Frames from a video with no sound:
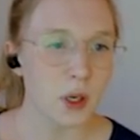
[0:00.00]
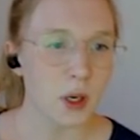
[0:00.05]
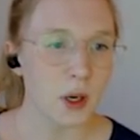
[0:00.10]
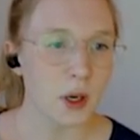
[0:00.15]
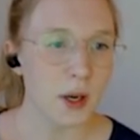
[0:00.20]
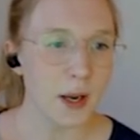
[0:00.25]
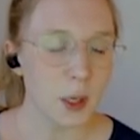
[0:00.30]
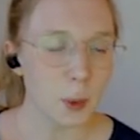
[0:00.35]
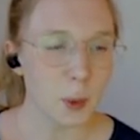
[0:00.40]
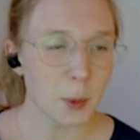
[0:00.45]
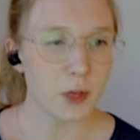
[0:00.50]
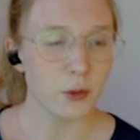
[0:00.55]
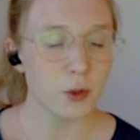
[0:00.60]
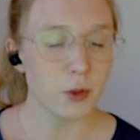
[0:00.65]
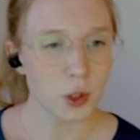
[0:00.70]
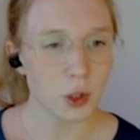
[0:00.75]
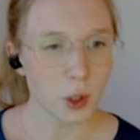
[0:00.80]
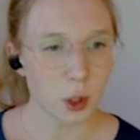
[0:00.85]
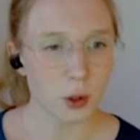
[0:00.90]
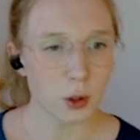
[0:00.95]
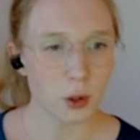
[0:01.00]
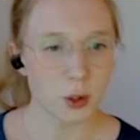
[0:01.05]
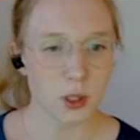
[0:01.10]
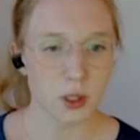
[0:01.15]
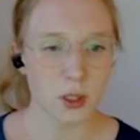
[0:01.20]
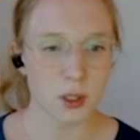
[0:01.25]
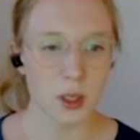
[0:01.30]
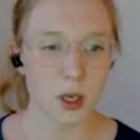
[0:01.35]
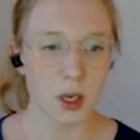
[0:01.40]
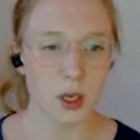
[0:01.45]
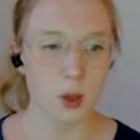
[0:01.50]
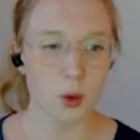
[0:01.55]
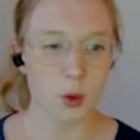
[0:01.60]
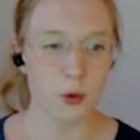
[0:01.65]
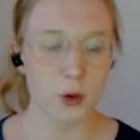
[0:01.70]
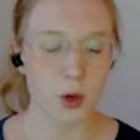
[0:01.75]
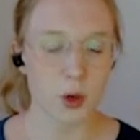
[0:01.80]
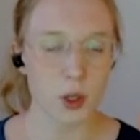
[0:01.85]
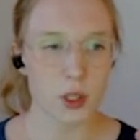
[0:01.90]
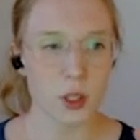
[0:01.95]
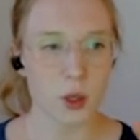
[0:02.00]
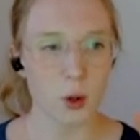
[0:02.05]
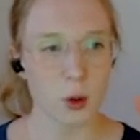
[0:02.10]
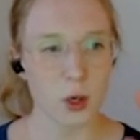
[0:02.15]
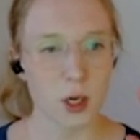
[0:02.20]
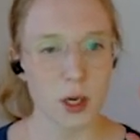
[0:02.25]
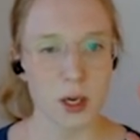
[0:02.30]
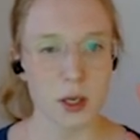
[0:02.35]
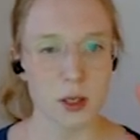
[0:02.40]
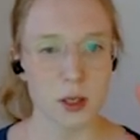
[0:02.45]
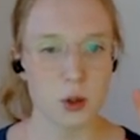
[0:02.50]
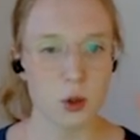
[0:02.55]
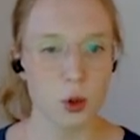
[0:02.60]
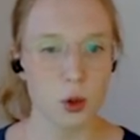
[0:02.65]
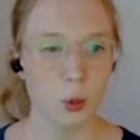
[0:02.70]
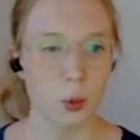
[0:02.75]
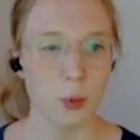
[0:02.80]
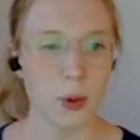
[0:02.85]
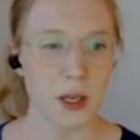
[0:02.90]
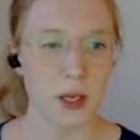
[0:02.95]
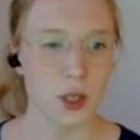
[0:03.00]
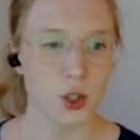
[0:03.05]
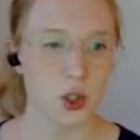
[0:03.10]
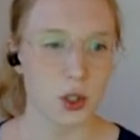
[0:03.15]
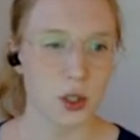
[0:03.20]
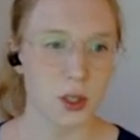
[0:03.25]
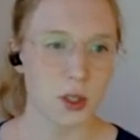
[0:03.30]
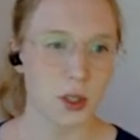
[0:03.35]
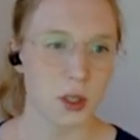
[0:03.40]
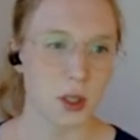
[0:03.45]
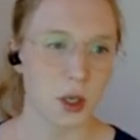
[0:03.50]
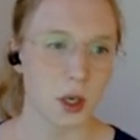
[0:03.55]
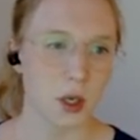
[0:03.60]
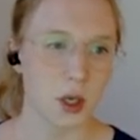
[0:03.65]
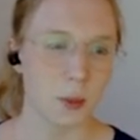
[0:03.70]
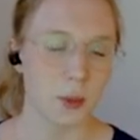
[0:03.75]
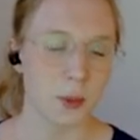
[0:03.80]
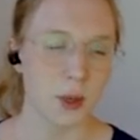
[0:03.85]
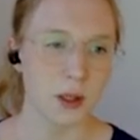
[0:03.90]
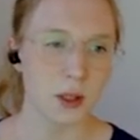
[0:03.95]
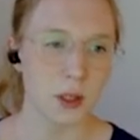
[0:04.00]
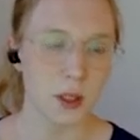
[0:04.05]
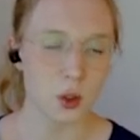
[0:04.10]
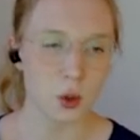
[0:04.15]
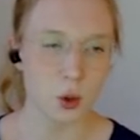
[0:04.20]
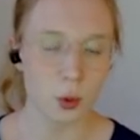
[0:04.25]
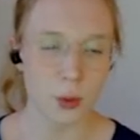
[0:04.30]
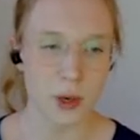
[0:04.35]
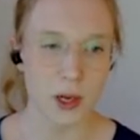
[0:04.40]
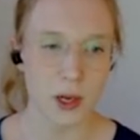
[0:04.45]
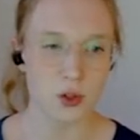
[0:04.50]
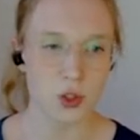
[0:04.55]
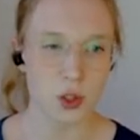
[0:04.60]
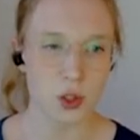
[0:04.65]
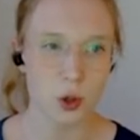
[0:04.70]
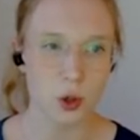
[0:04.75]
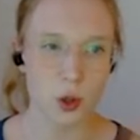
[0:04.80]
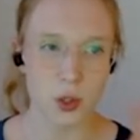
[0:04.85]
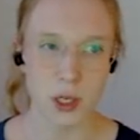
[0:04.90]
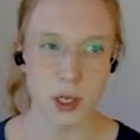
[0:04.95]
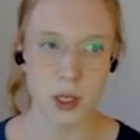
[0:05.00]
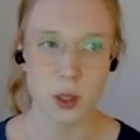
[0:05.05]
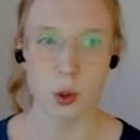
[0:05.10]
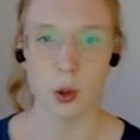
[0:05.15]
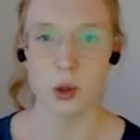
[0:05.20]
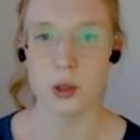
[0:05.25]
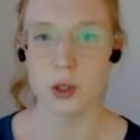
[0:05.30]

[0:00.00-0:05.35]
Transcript: anyway, if you download it, you first look at two pages, um, and these two pages contain all the